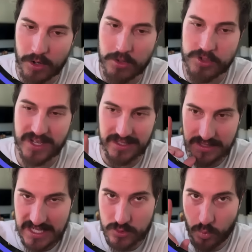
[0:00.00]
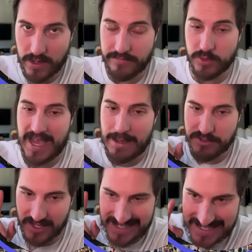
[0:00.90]
using at least one of those
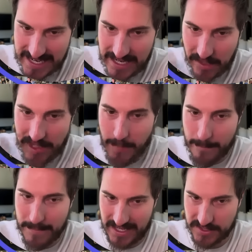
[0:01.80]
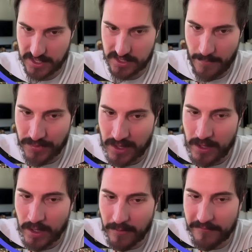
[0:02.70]
apps on a daily basis.
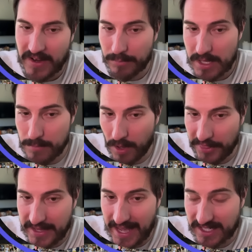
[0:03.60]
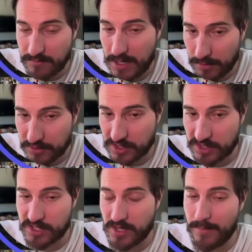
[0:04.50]
Family monthly active people, so
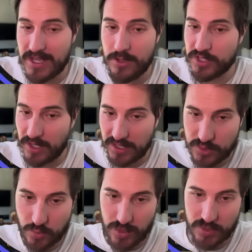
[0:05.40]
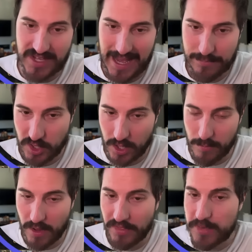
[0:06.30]
this is somebody using at least one of those apps on a
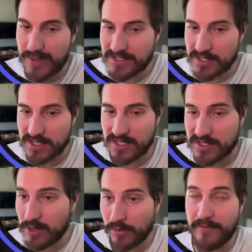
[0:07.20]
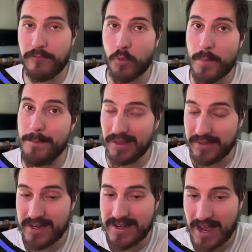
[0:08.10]
monthly basis, is nearly 4
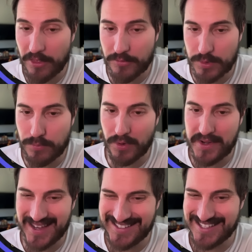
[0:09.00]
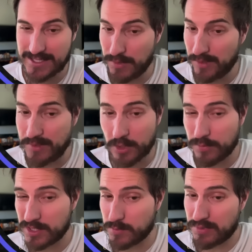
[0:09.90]
billion now, 3.96 billion. Don't
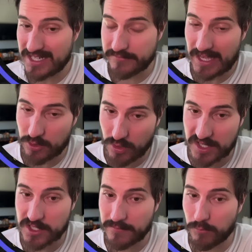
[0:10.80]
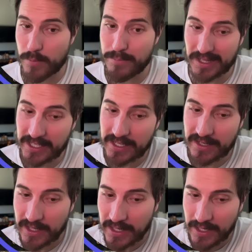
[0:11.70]
be surprised if that crosses 4
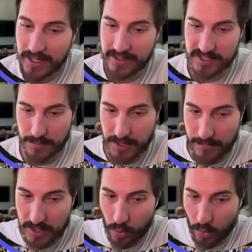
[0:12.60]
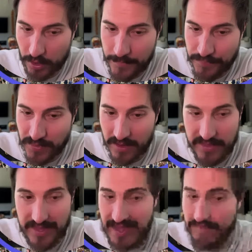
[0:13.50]
billion in this upcoming quarter.
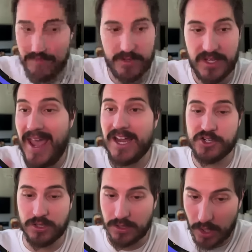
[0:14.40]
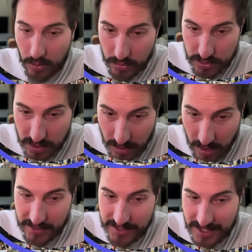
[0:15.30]
They have cash loads
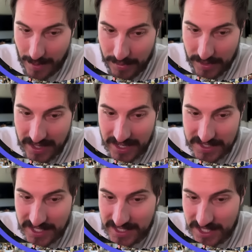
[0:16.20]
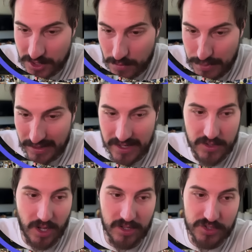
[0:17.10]
on this company, $62
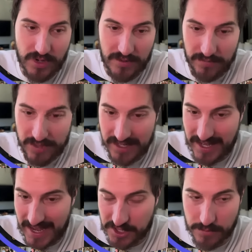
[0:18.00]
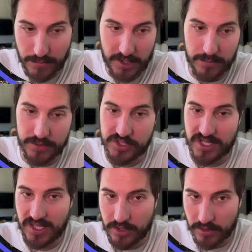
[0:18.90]
billion roughly in cash and marketable
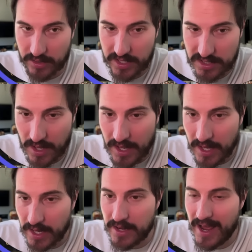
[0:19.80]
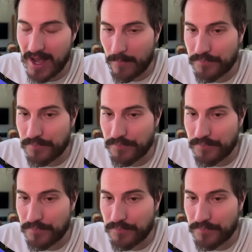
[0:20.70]
securities. Now,